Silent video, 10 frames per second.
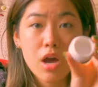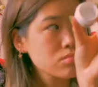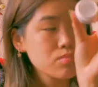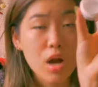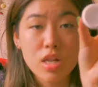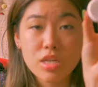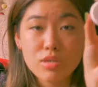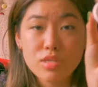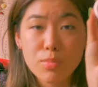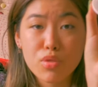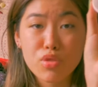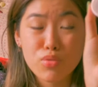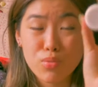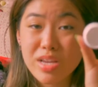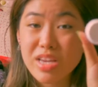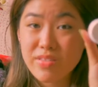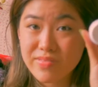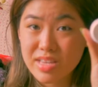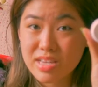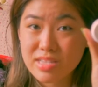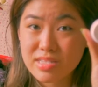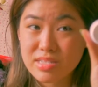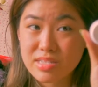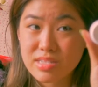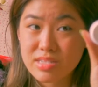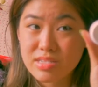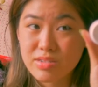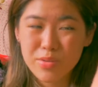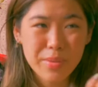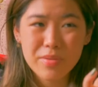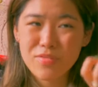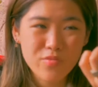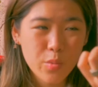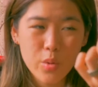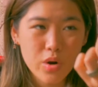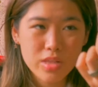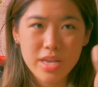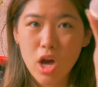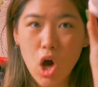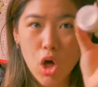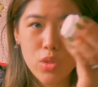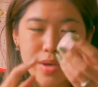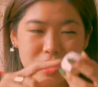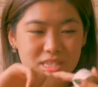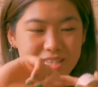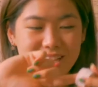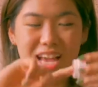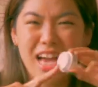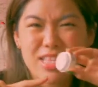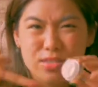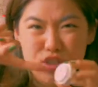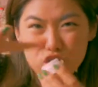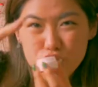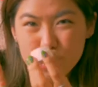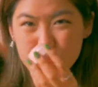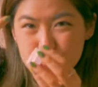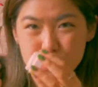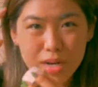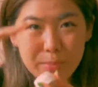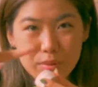probably used up 3 of these, or maybe 4, like all the way to I like scrape